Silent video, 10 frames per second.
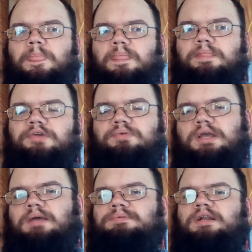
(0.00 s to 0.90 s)
These are
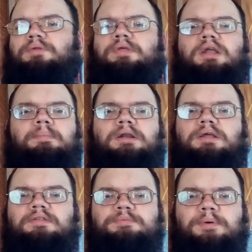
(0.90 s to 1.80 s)
games I don't think anybody
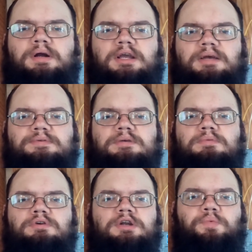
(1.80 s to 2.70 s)
in the Spartan Games
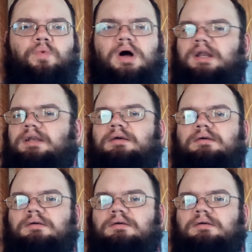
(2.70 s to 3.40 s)
community wanted.